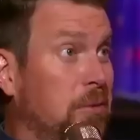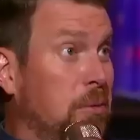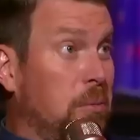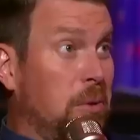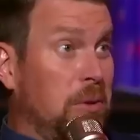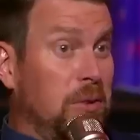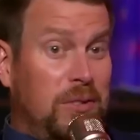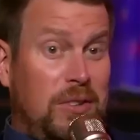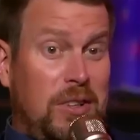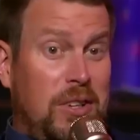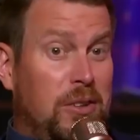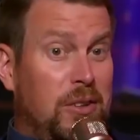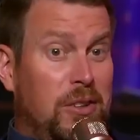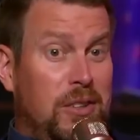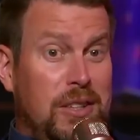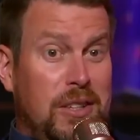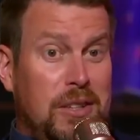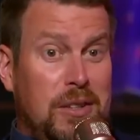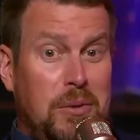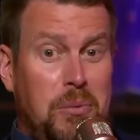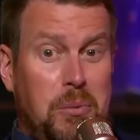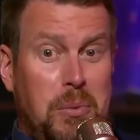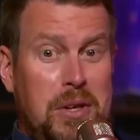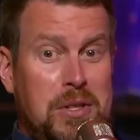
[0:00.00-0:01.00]
We're literally
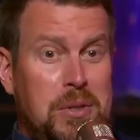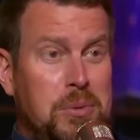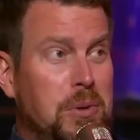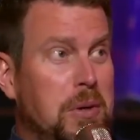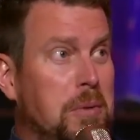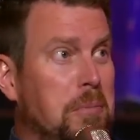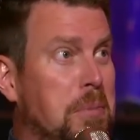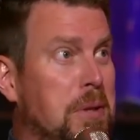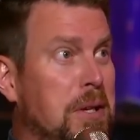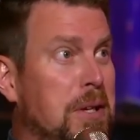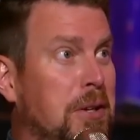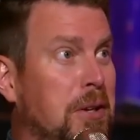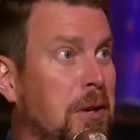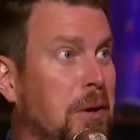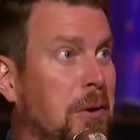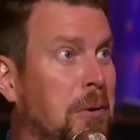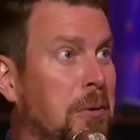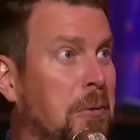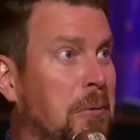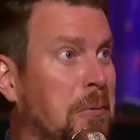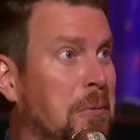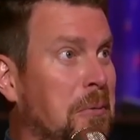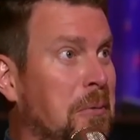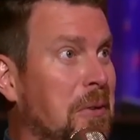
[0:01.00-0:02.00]
at Westwood and Pico.
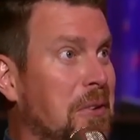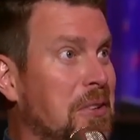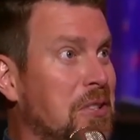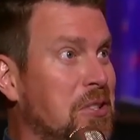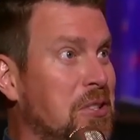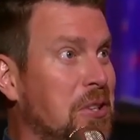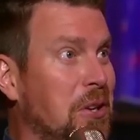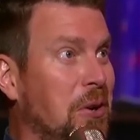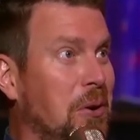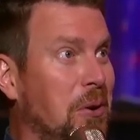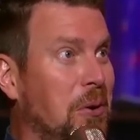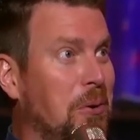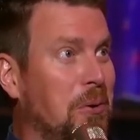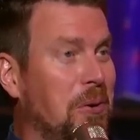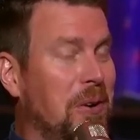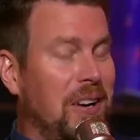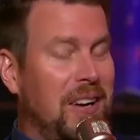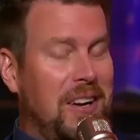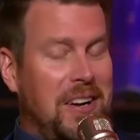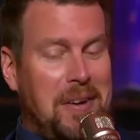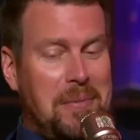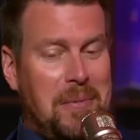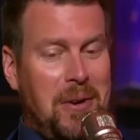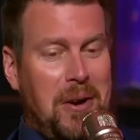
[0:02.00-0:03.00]
So
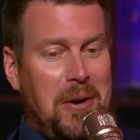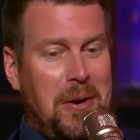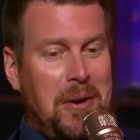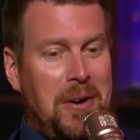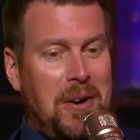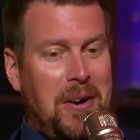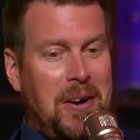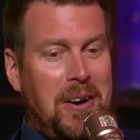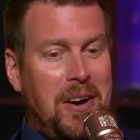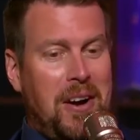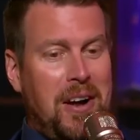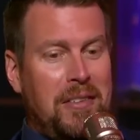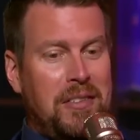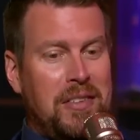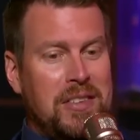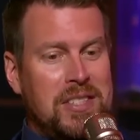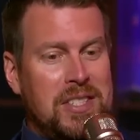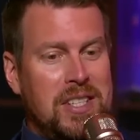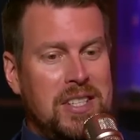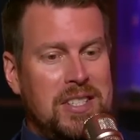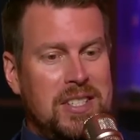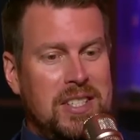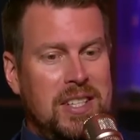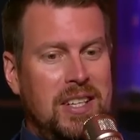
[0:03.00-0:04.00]
our
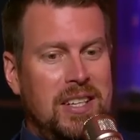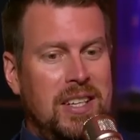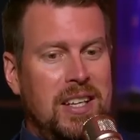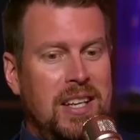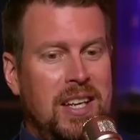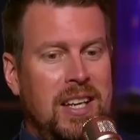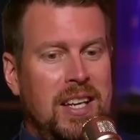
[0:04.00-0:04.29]
offices, and